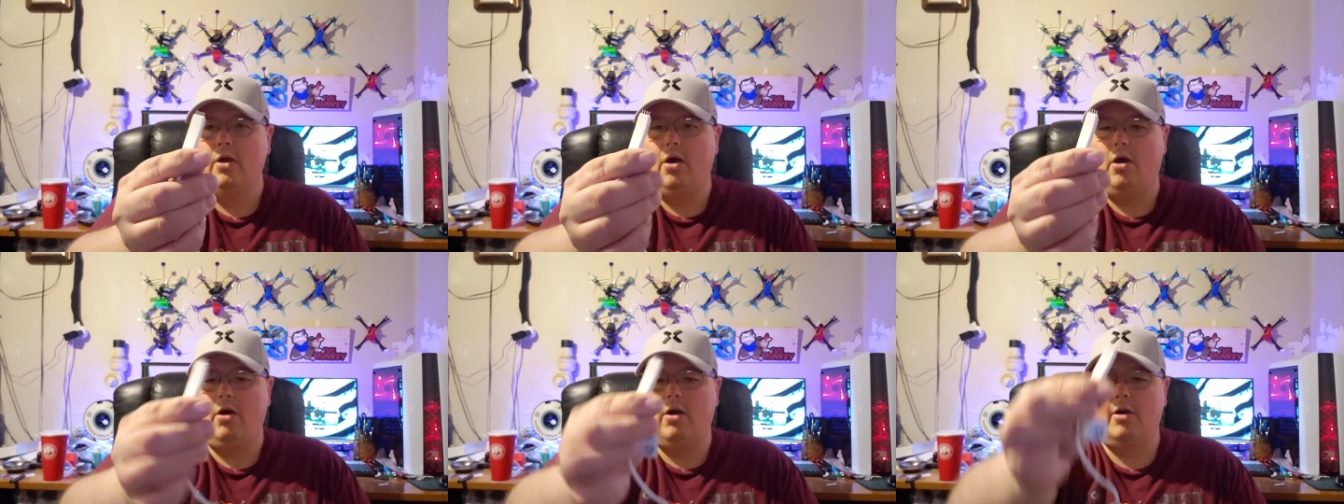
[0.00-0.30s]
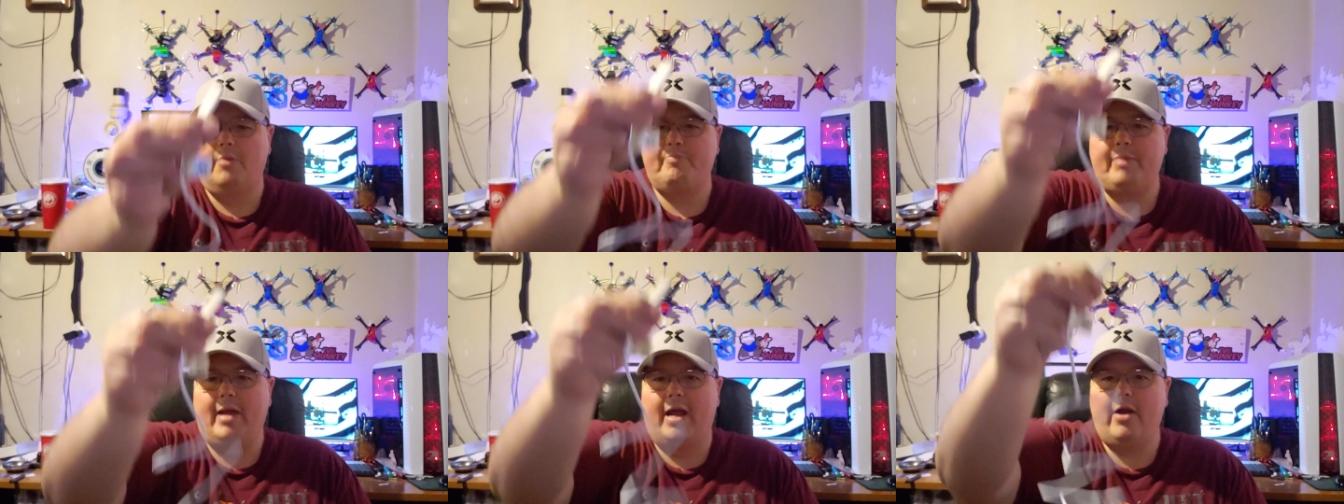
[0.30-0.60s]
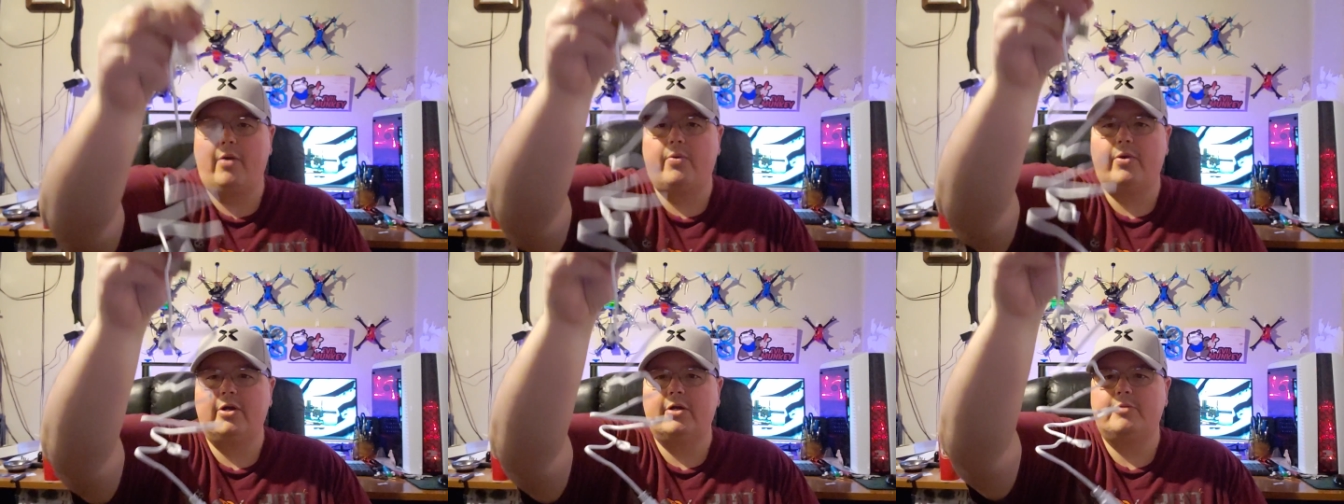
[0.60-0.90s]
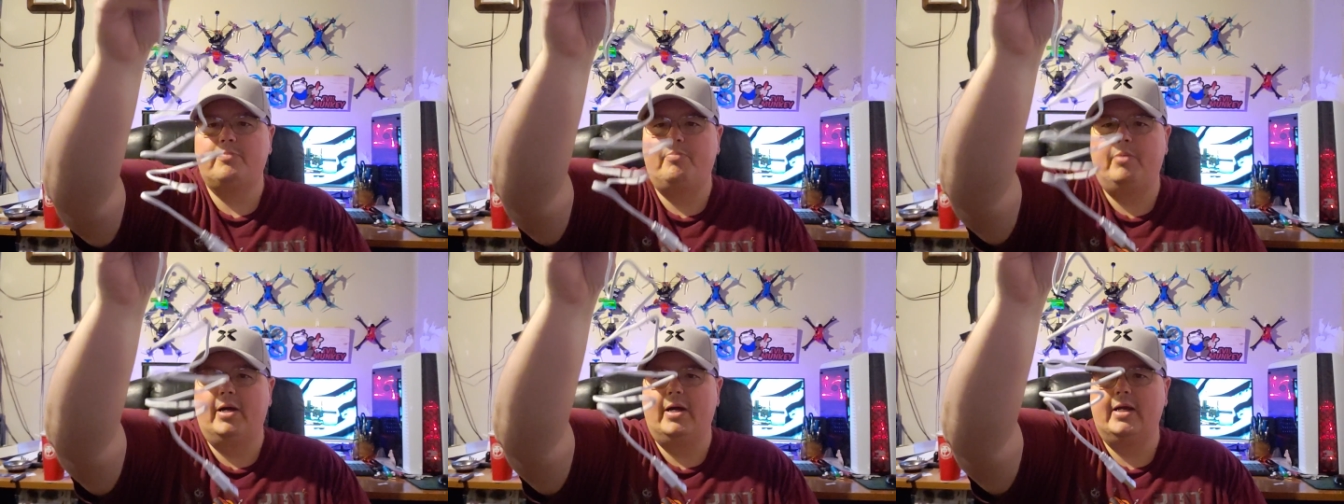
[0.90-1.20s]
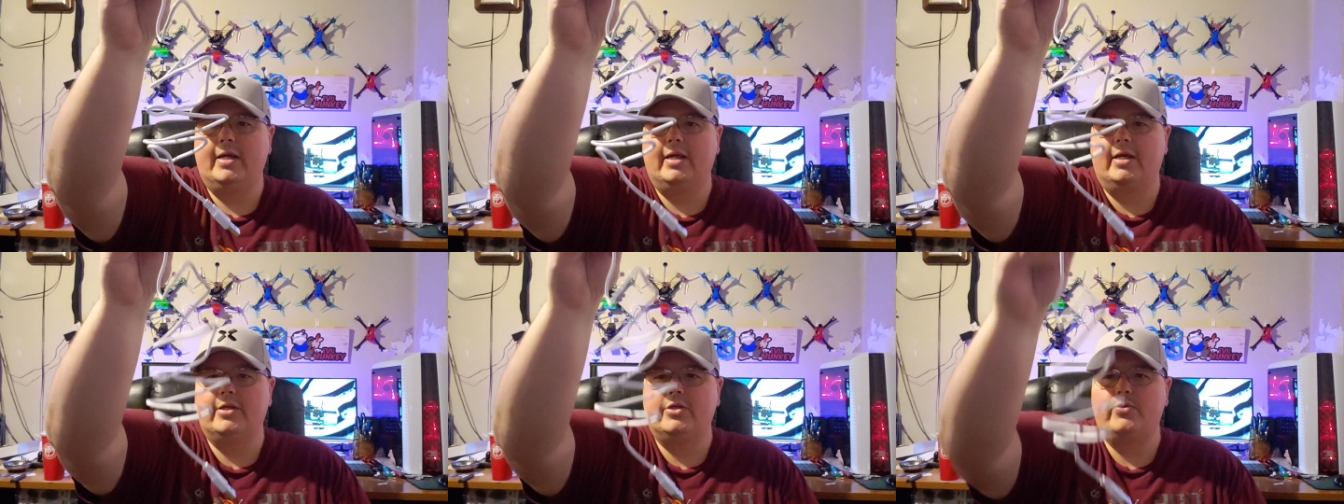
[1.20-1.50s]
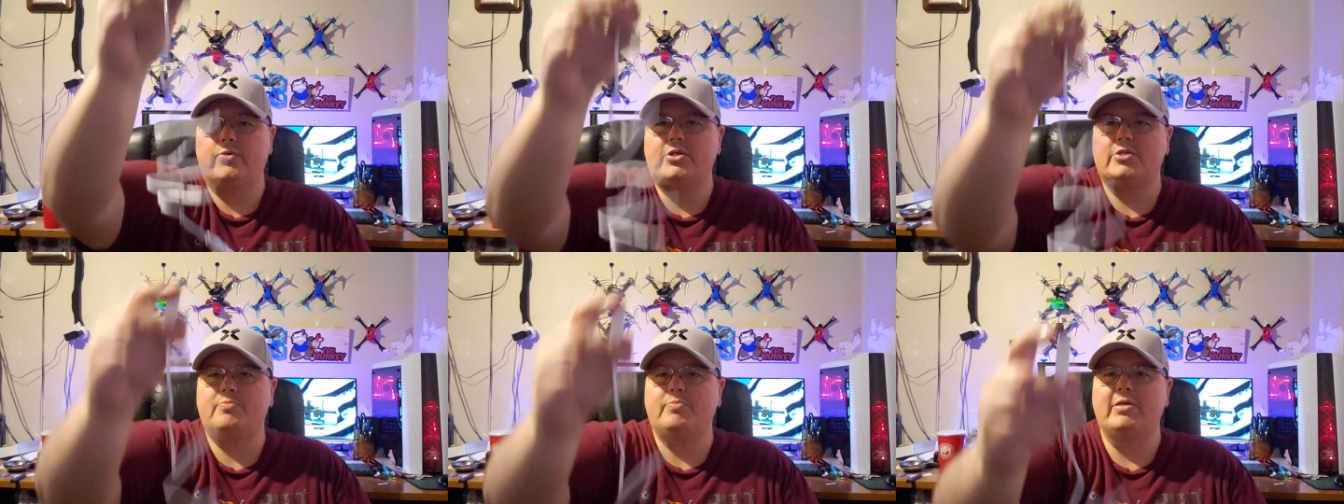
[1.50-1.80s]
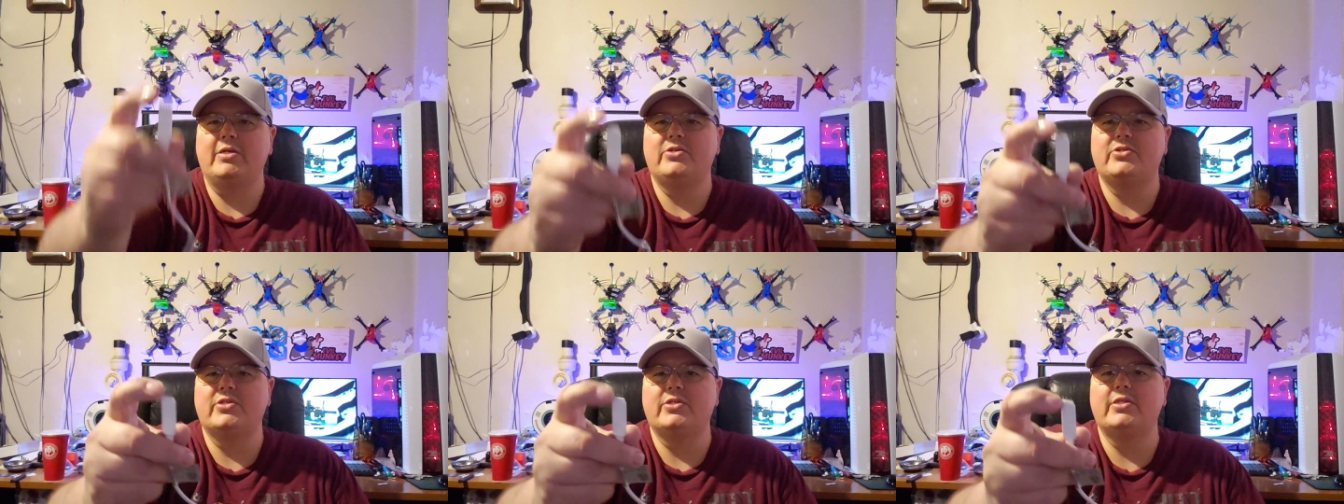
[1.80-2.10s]
are powered by a
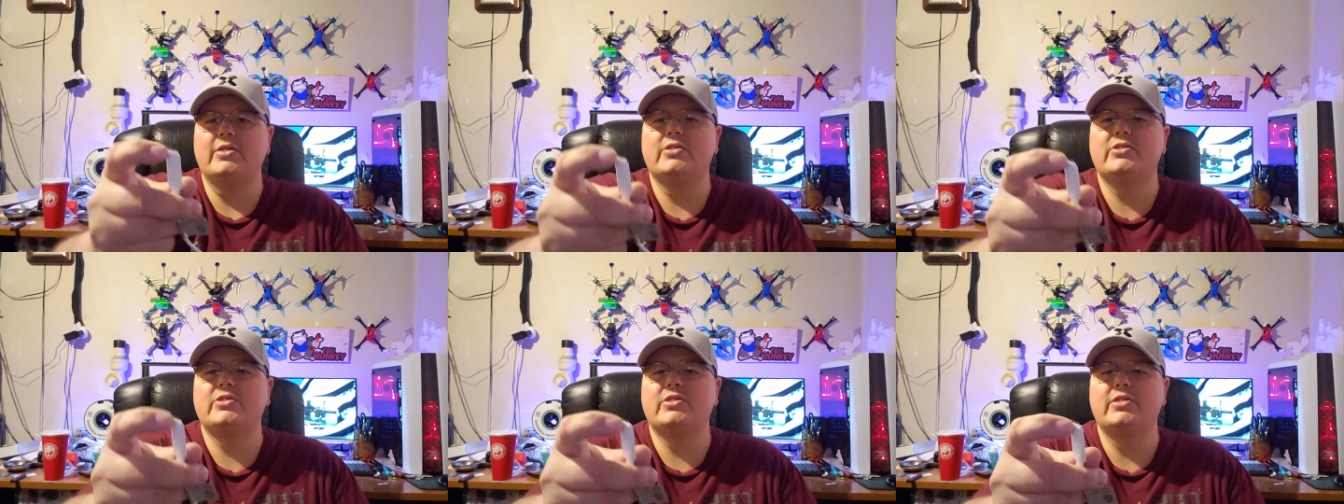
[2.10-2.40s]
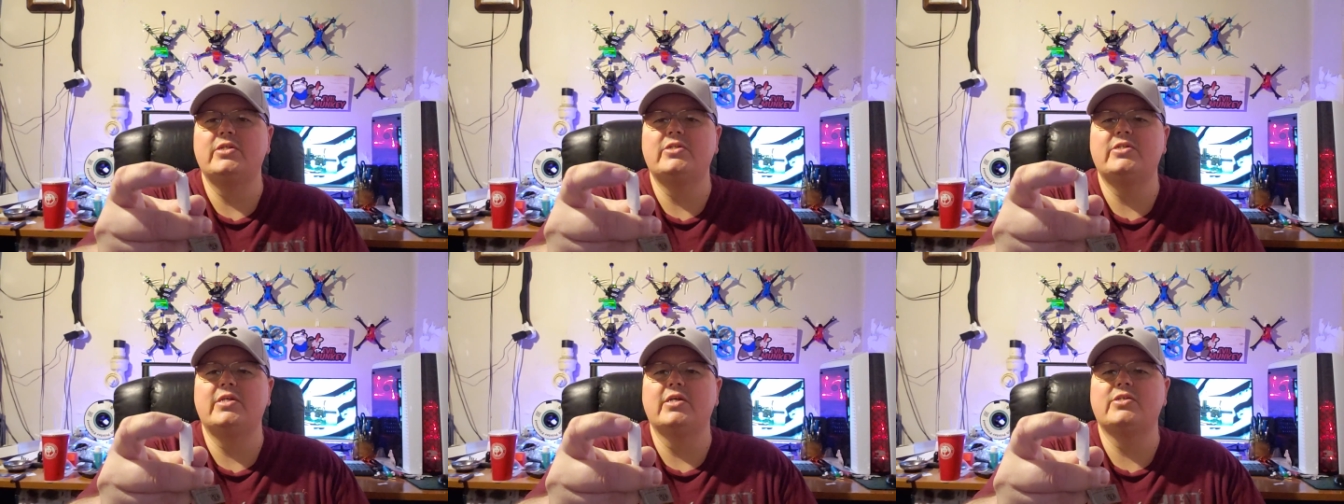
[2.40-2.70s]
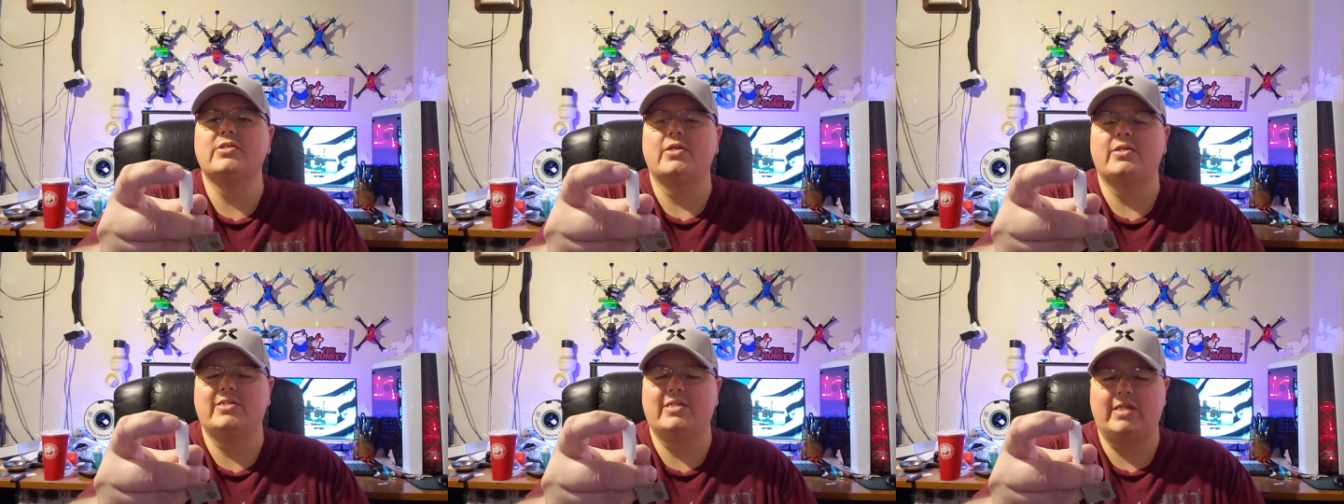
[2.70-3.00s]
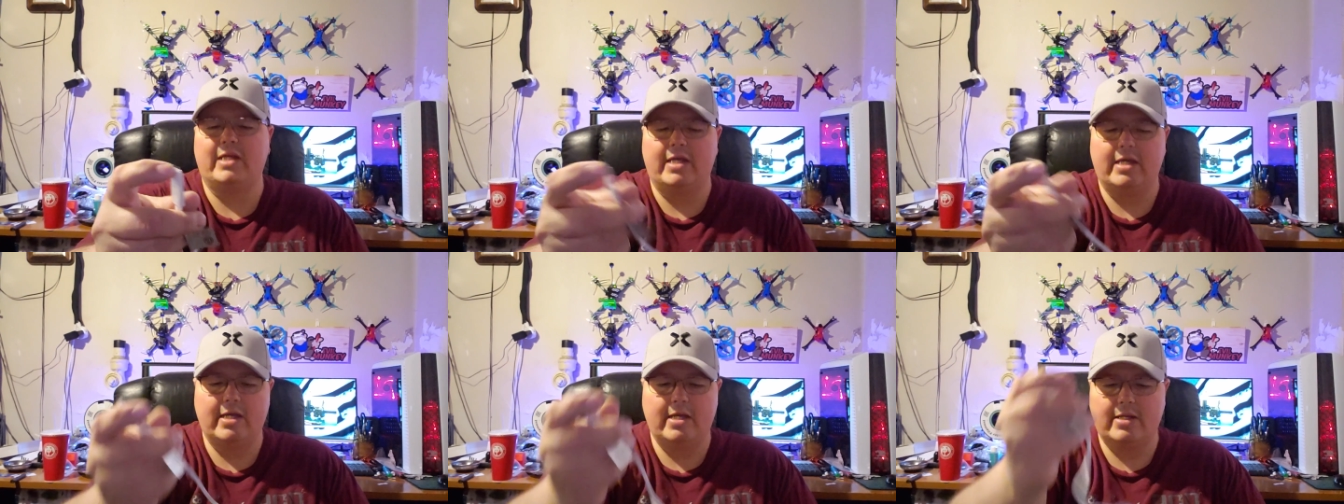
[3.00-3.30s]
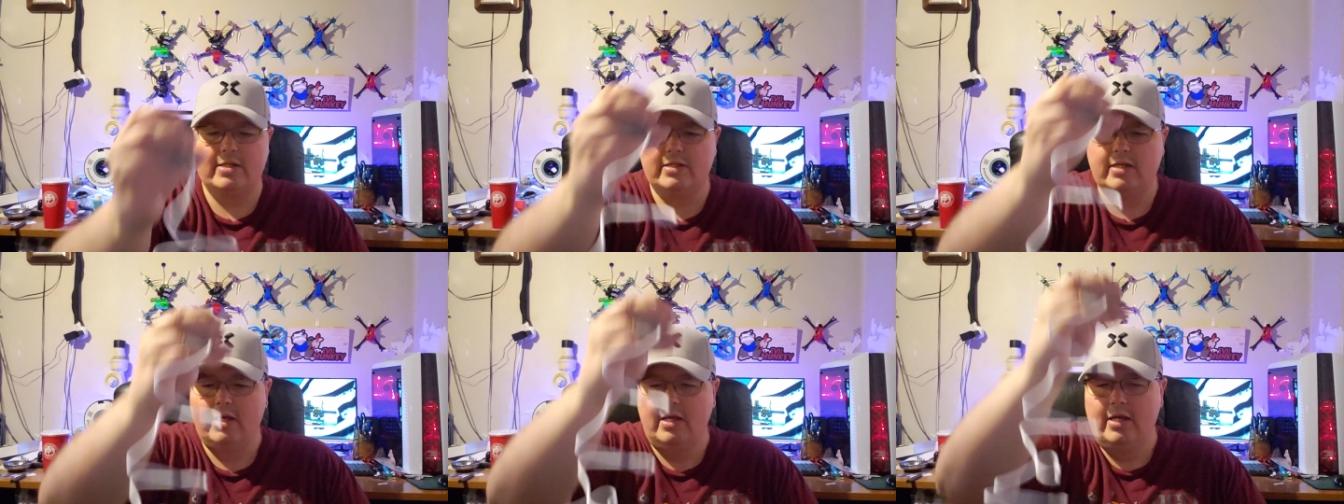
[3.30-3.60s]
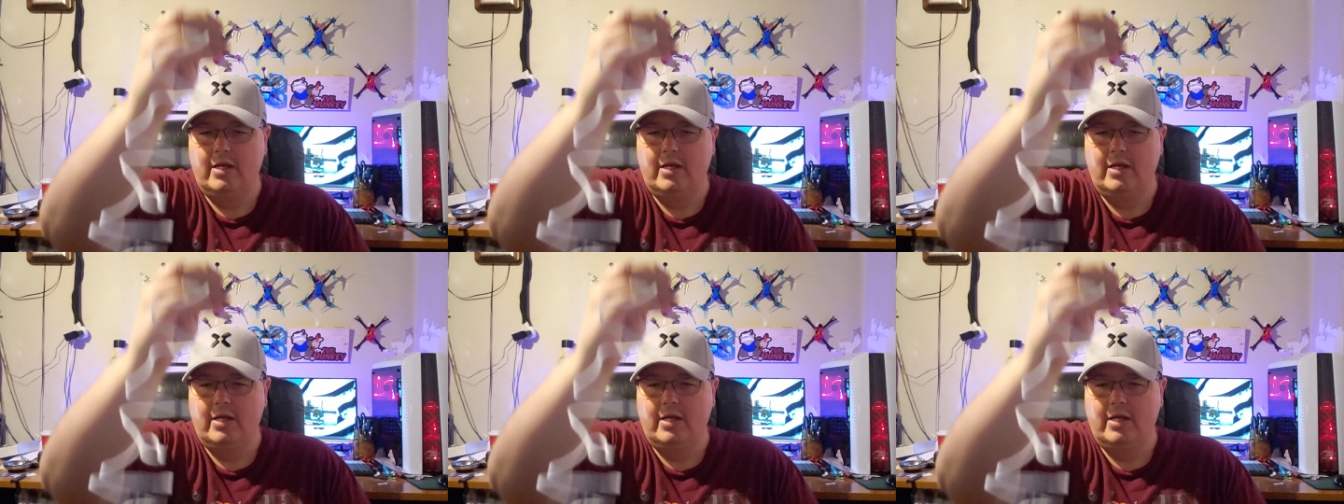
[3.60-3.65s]
USB, so this sticks onto the end,